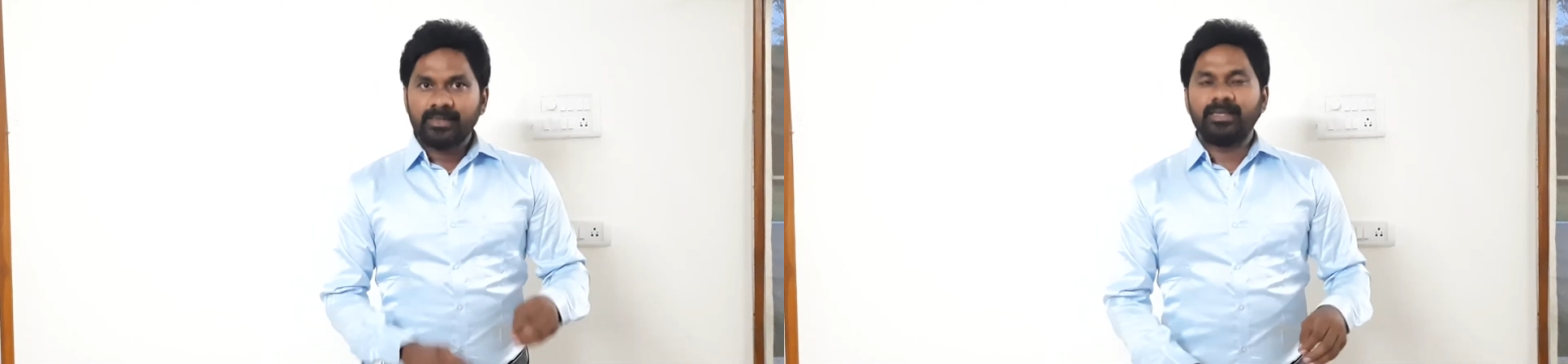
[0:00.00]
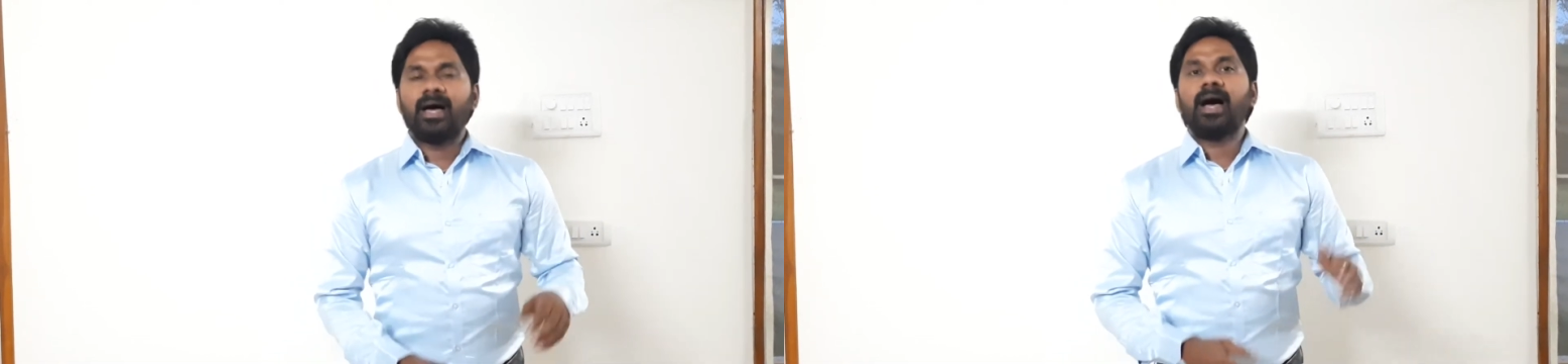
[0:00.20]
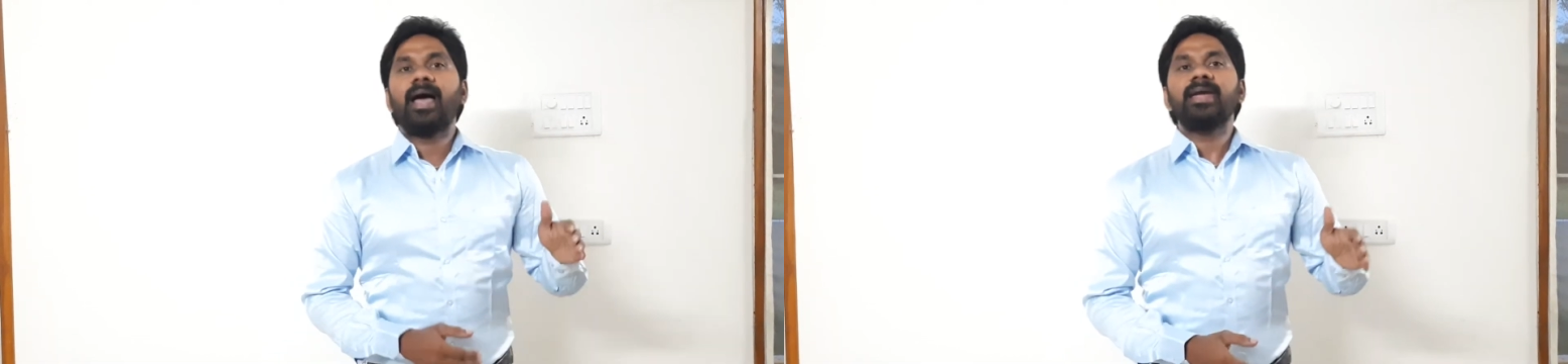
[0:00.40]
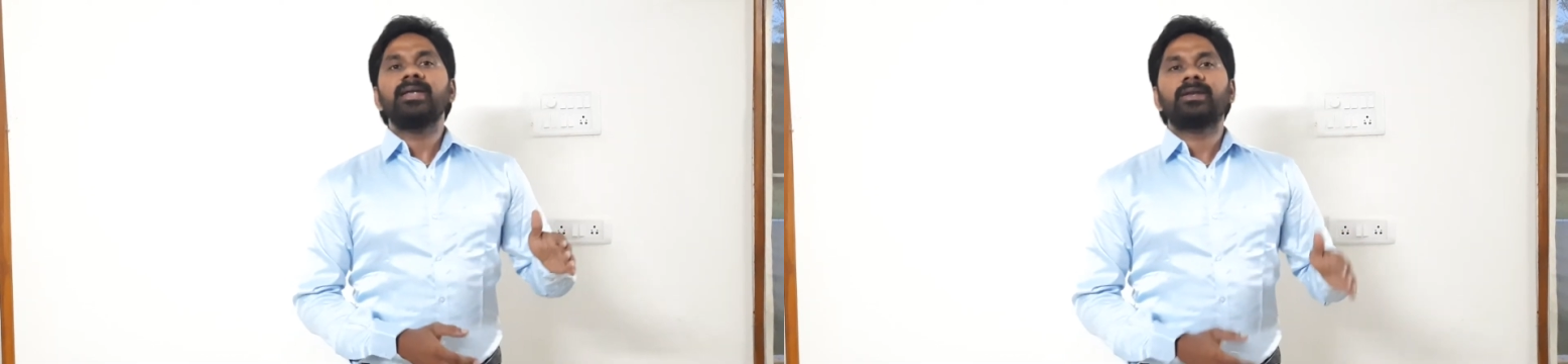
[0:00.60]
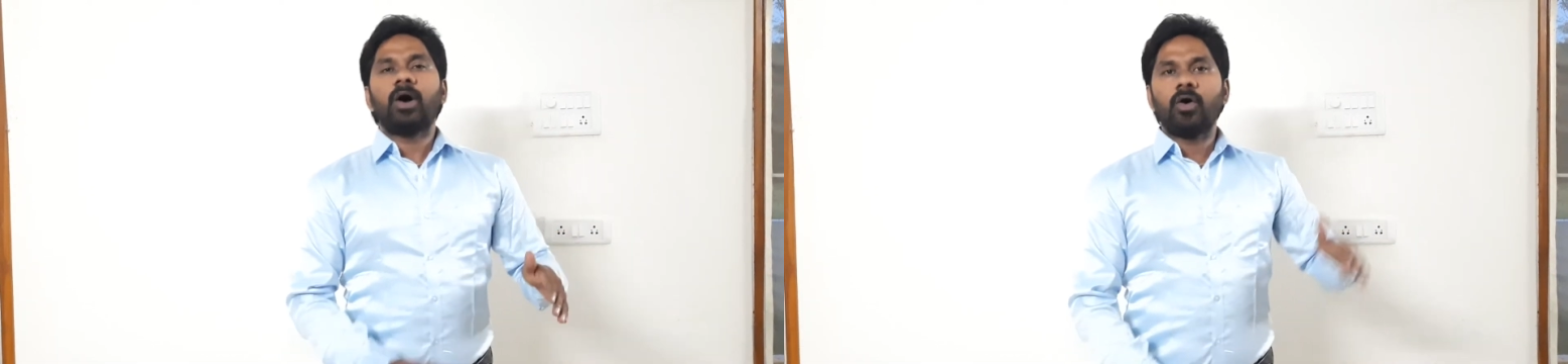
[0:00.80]
the
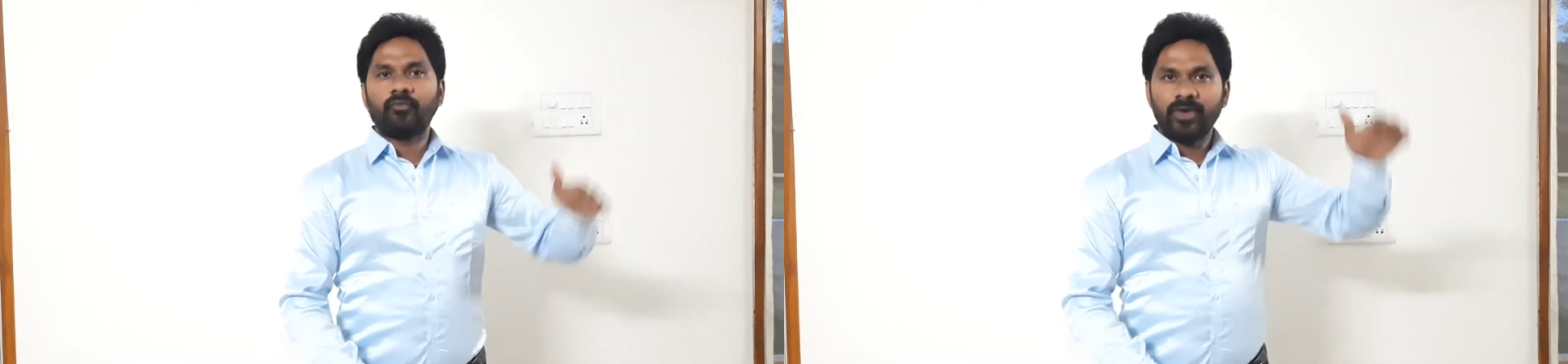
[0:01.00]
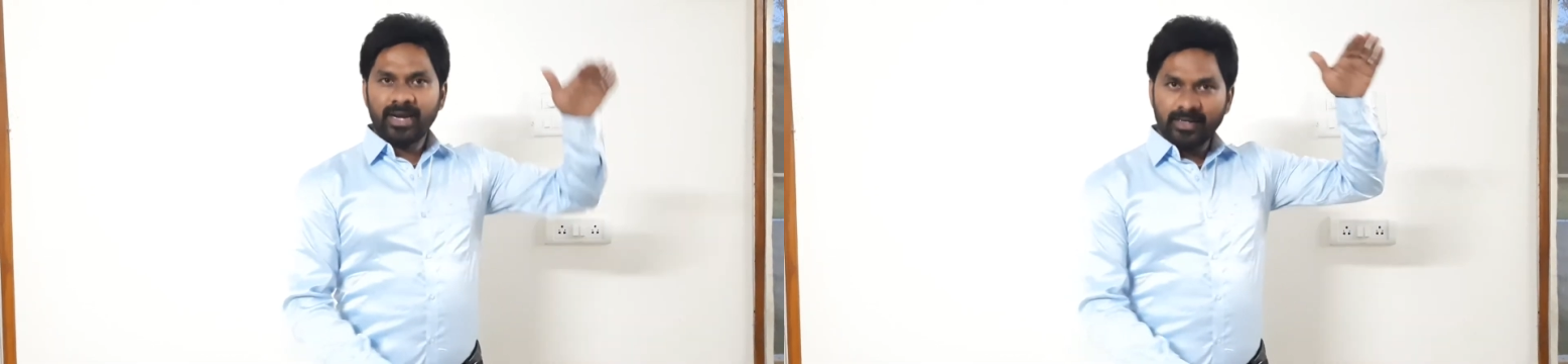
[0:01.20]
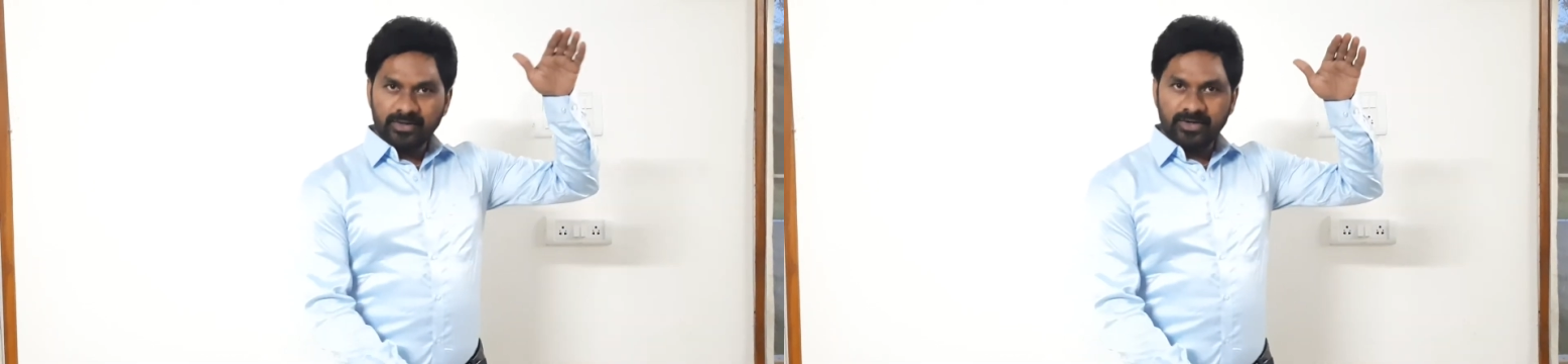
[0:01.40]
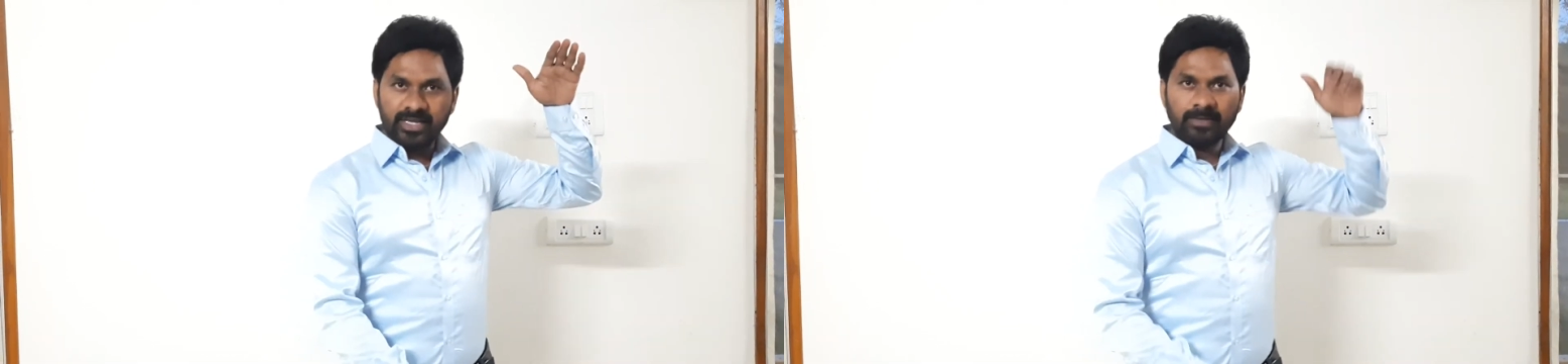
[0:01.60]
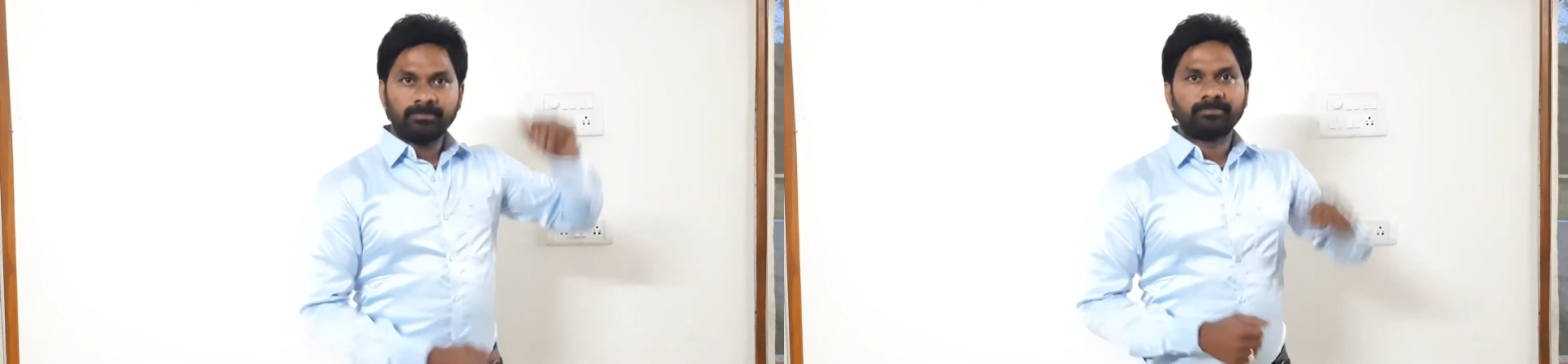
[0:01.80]
height of a
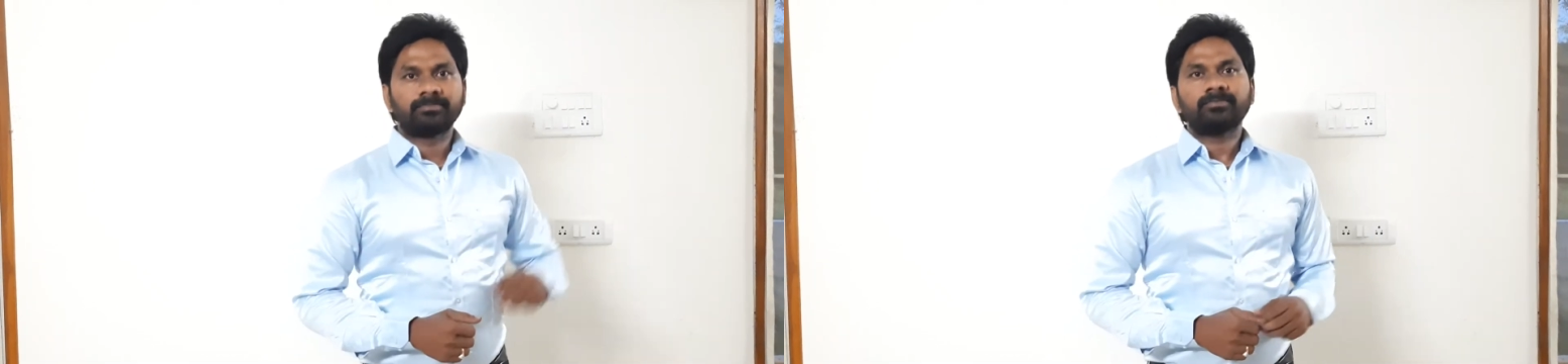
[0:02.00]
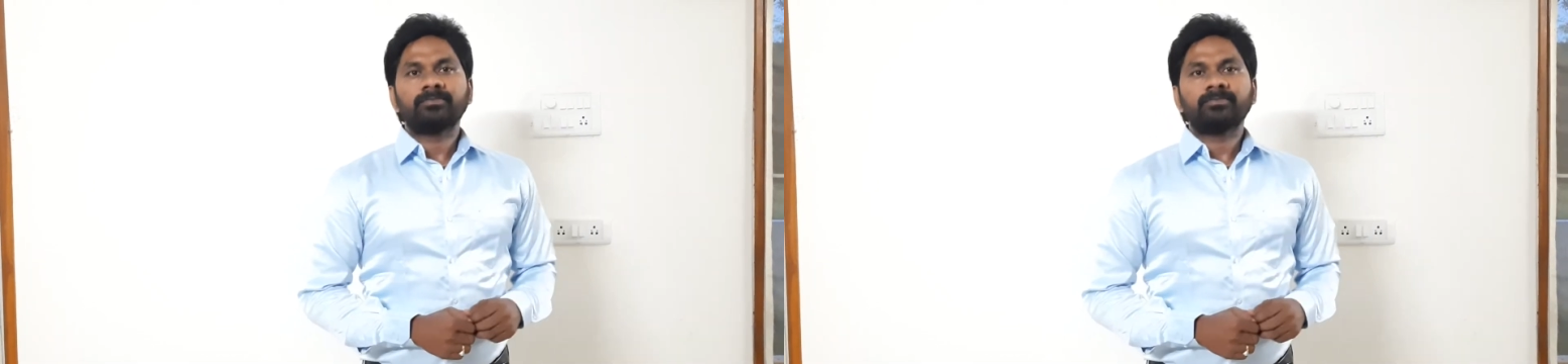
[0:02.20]
tree